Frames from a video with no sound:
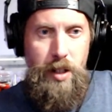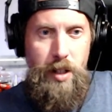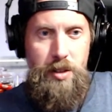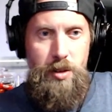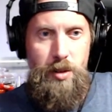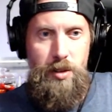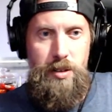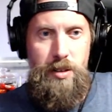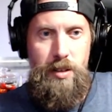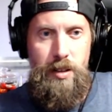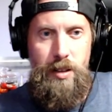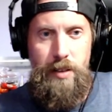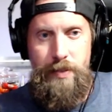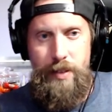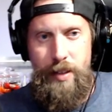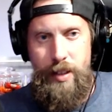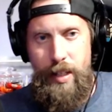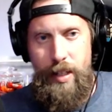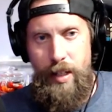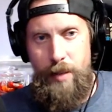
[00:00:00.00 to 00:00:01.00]
Retro
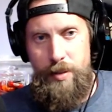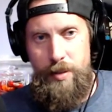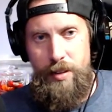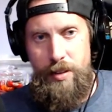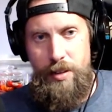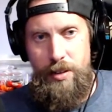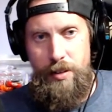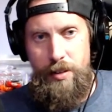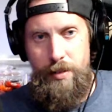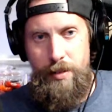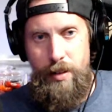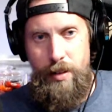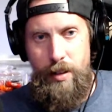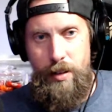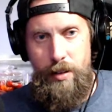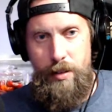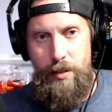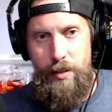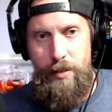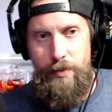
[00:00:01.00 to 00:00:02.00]
stuff and games in general
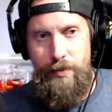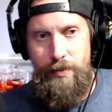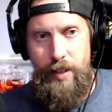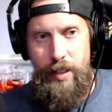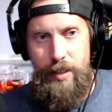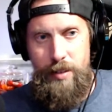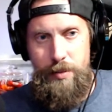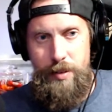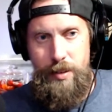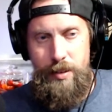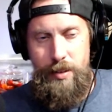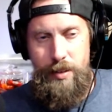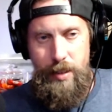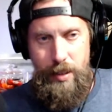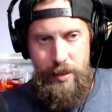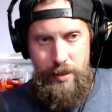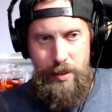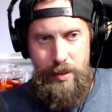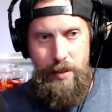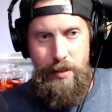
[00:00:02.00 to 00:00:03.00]
are good
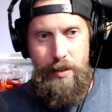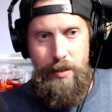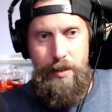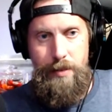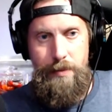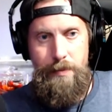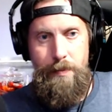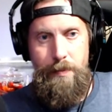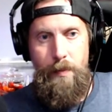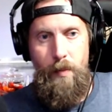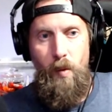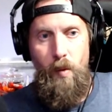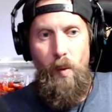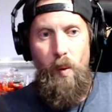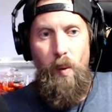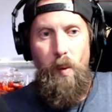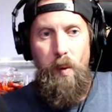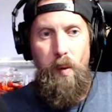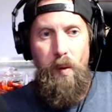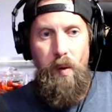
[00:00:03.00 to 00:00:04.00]
investments. Yes, they are.
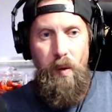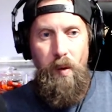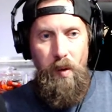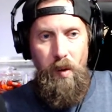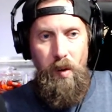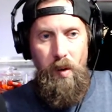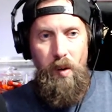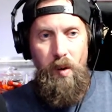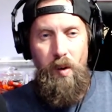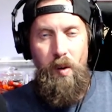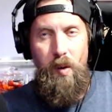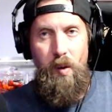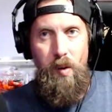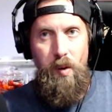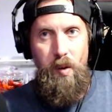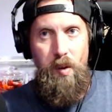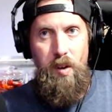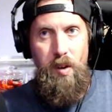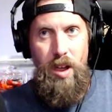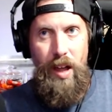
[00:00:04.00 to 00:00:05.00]
Uh-huh.
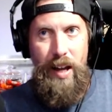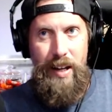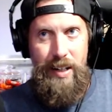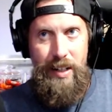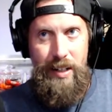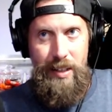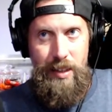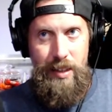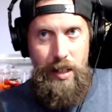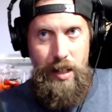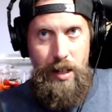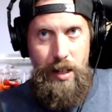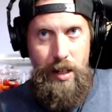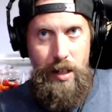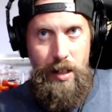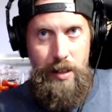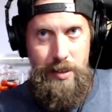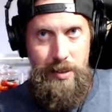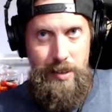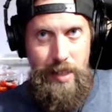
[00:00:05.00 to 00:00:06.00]
I got a
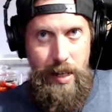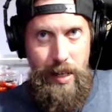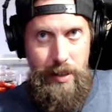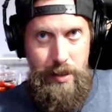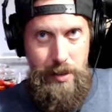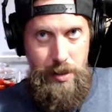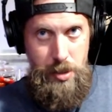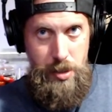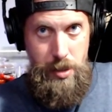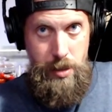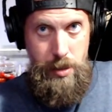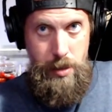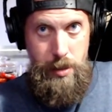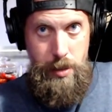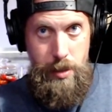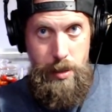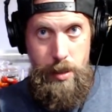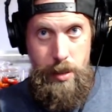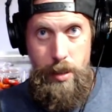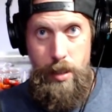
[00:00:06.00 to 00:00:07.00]
lot of signage.
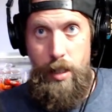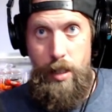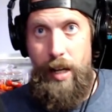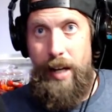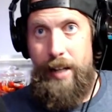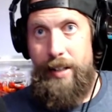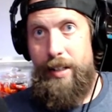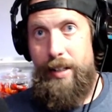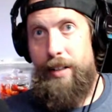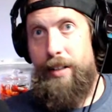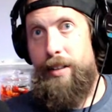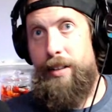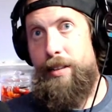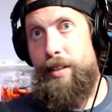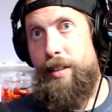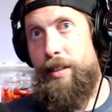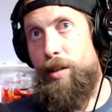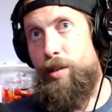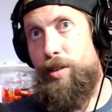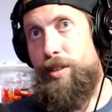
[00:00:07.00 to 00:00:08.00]
I got a
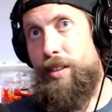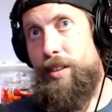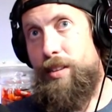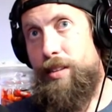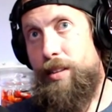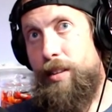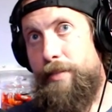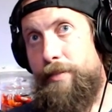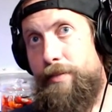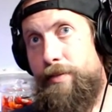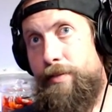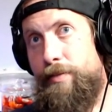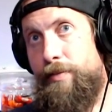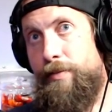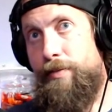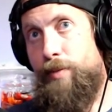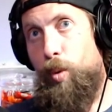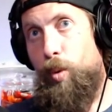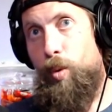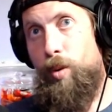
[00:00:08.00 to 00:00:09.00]
Nintendo
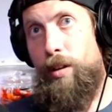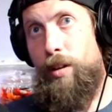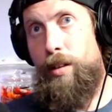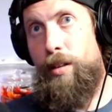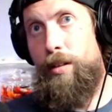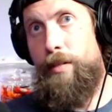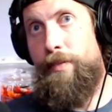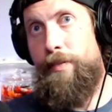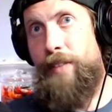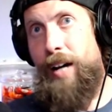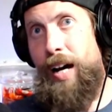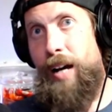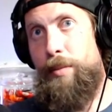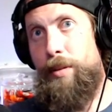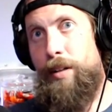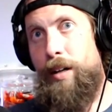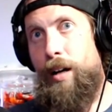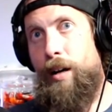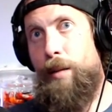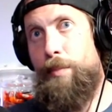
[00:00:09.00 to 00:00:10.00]
64 four
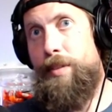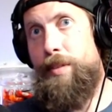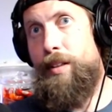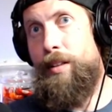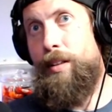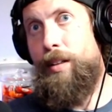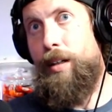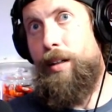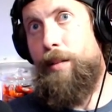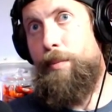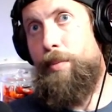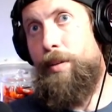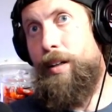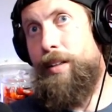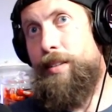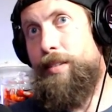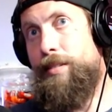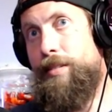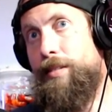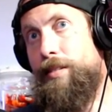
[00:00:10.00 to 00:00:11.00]
fiber optic. I could
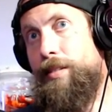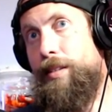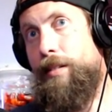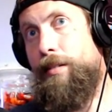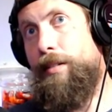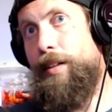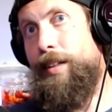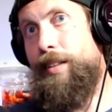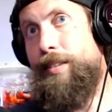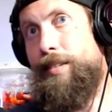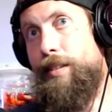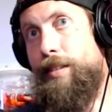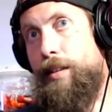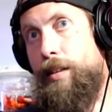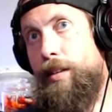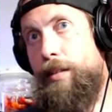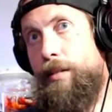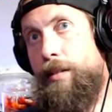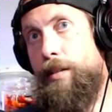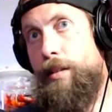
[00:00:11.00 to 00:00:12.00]
probably sell
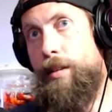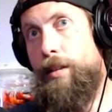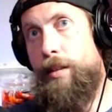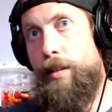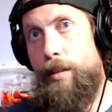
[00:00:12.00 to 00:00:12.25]
easily